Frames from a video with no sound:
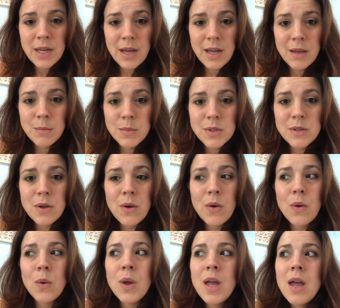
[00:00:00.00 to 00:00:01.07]
time.
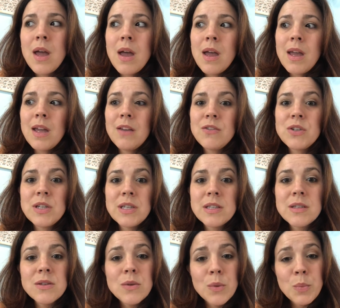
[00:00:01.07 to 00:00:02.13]
So if
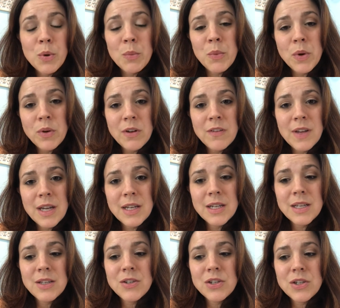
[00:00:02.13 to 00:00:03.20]
she's super
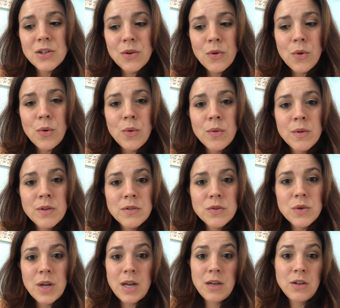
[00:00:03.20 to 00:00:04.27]
motivated, she'll
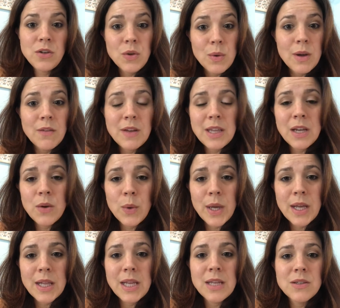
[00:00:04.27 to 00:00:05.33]
try to do everything
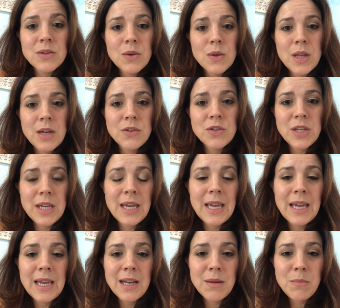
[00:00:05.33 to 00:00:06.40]
quickly so that she
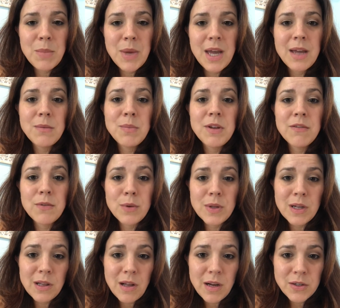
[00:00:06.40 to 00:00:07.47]
can get in bed before
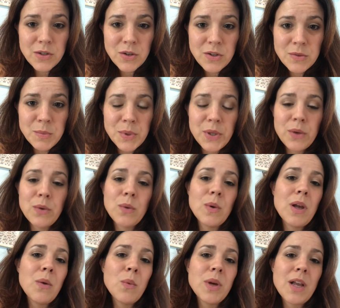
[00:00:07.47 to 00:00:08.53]
the clock turns blue,
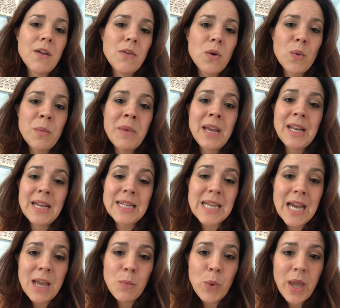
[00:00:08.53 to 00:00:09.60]
and whatever remaining
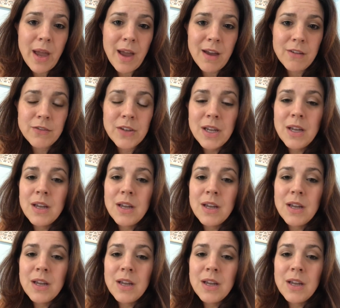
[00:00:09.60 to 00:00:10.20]
time we have,